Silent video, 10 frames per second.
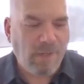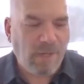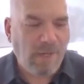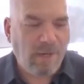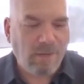
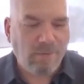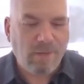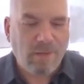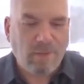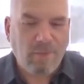And
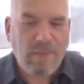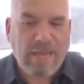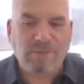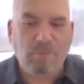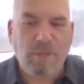
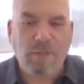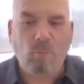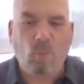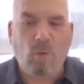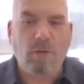that's
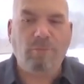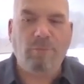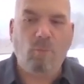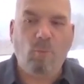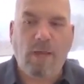been one of
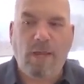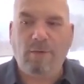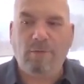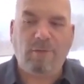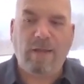the
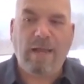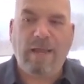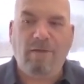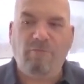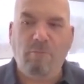ways that I
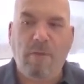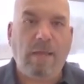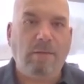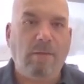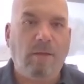have
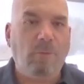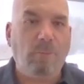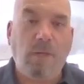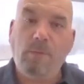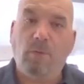met other
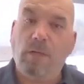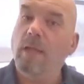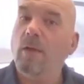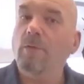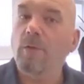people in
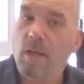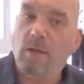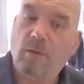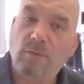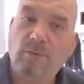
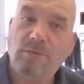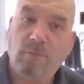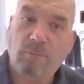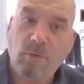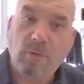healthcare in this
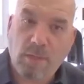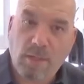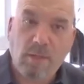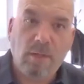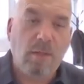
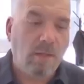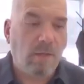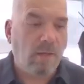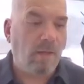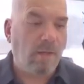community.
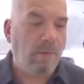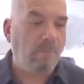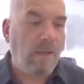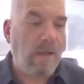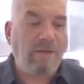
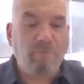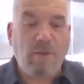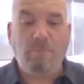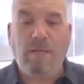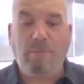I've
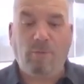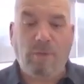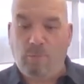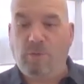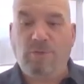met people
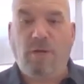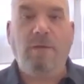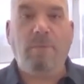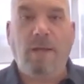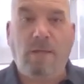that were
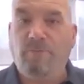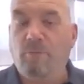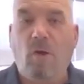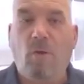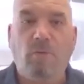trained by him
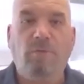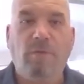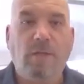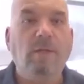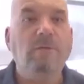from all over
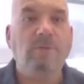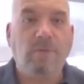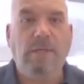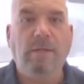the country.